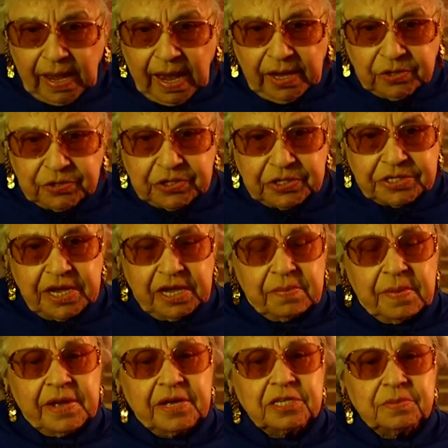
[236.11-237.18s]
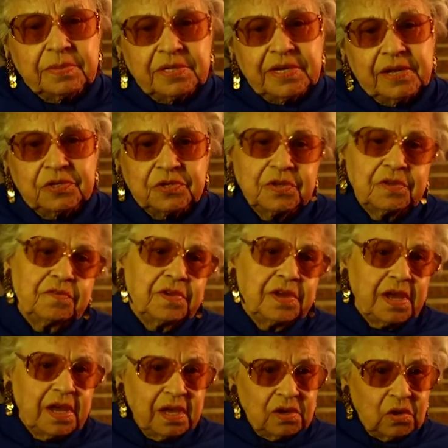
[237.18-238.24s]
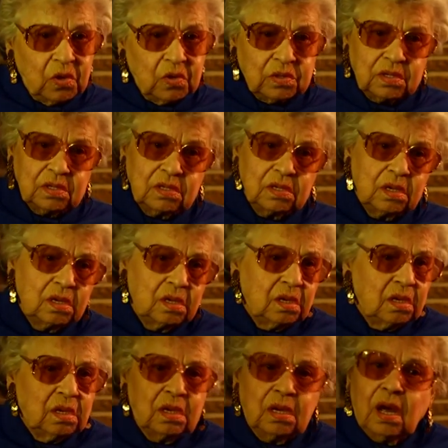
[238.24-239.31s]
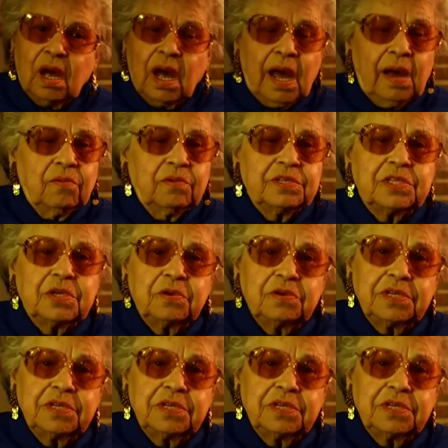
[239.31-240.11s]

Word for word: I used to take my husband down to the VA in Oakland. I was so